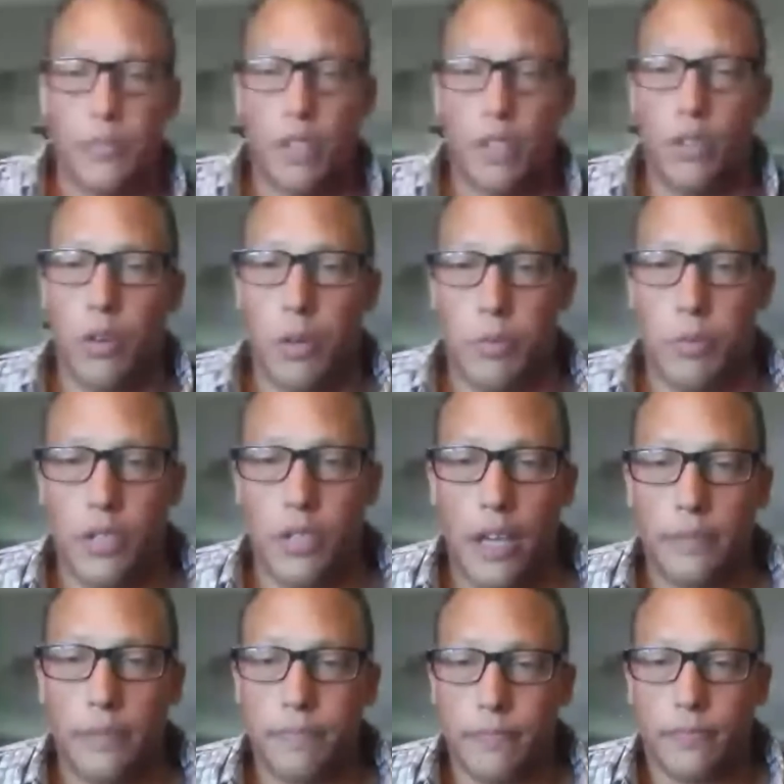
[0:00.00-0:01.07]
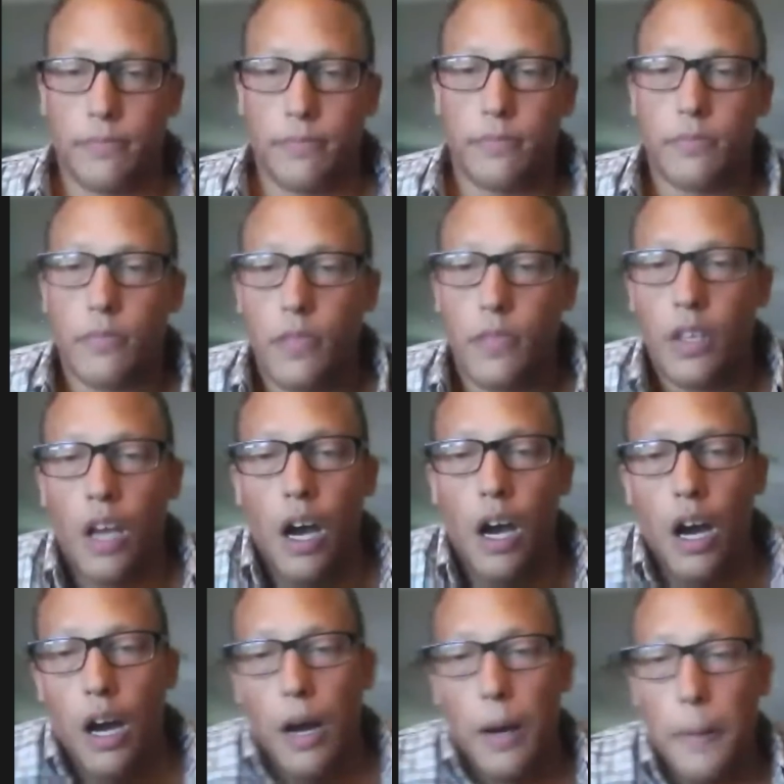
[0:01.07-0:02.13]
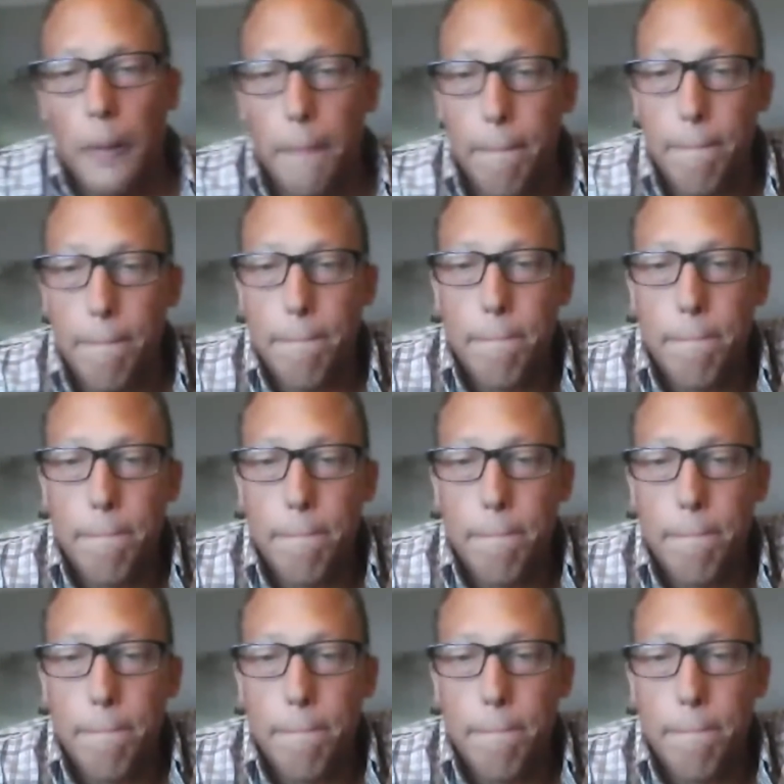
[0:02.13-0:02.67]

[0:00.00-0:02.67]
know what I'm saying? And